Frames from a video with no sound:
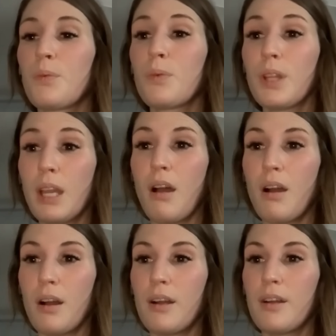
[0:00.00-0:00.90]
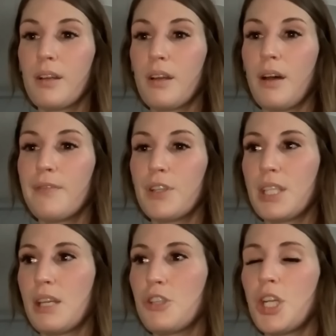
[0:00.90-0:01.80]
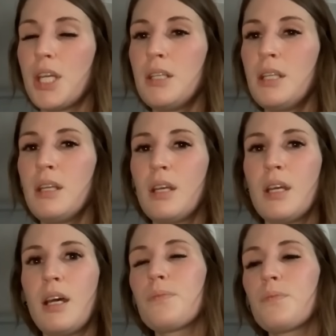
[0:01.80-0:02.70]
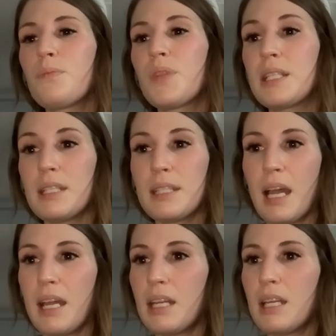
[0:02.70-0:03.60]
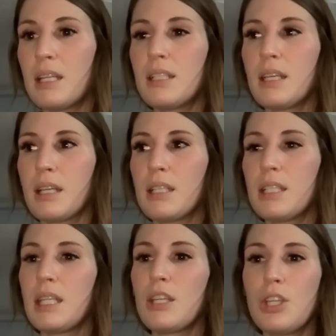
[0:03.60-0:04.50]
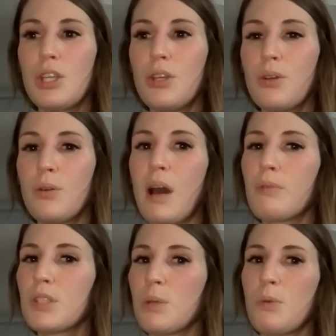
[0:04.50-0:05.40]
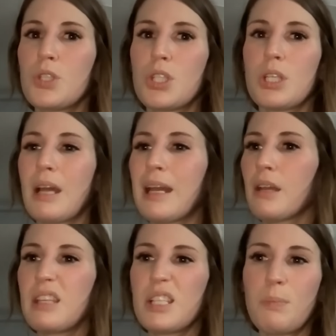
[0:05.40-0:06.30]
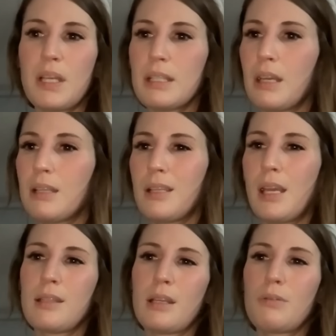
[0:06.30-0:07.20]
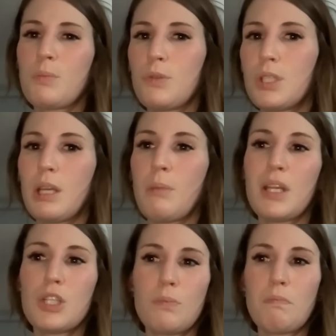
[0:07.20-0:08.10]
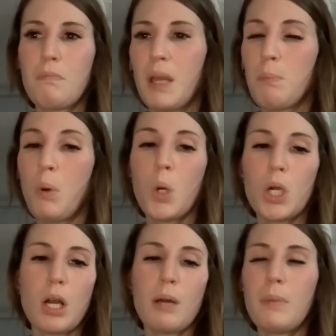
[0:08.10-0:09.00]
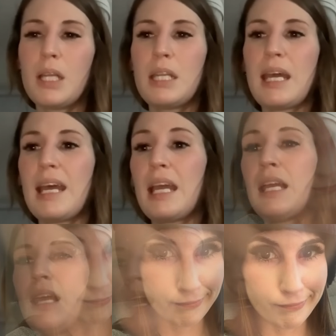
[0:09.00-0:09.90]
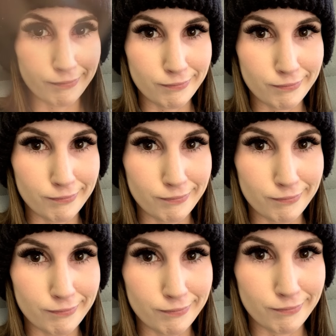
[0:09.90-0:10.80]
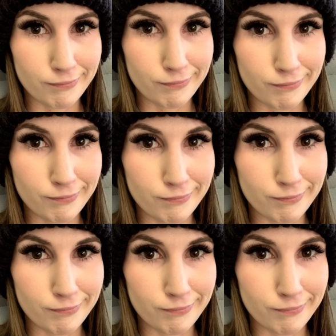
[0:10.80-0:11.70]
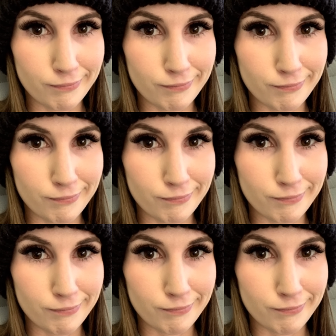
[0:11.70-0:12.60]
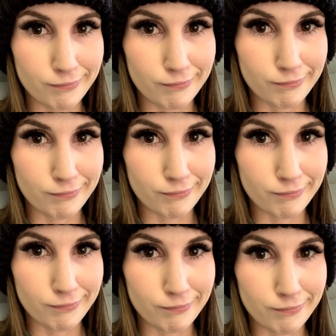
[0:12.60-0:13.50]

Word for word: really hard conversation. They decided to continue. I was supposed to, I got these baseline scans. I was supposed to get my my port on Monday and get start chemo. They decided for me to keep my